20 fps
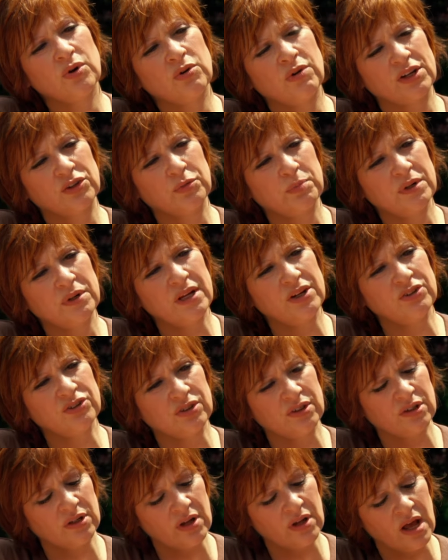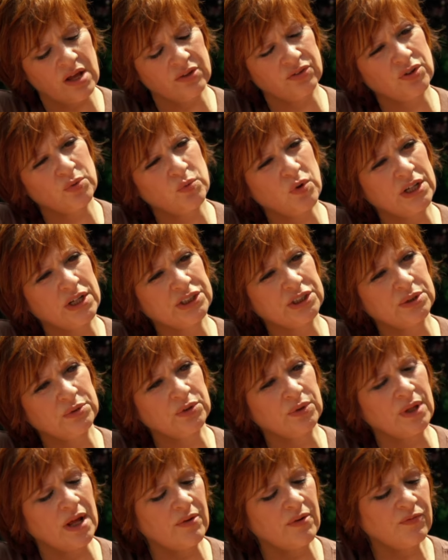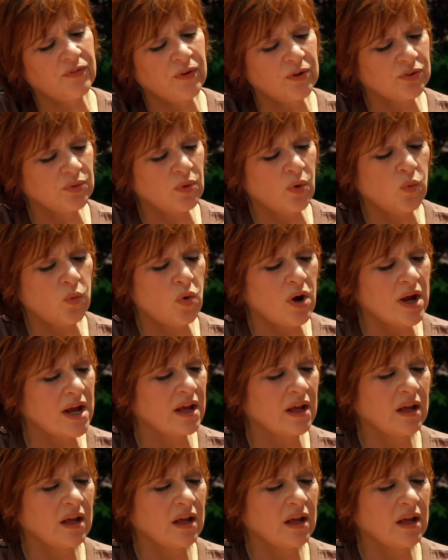or explanation as to why she would do that. First of all,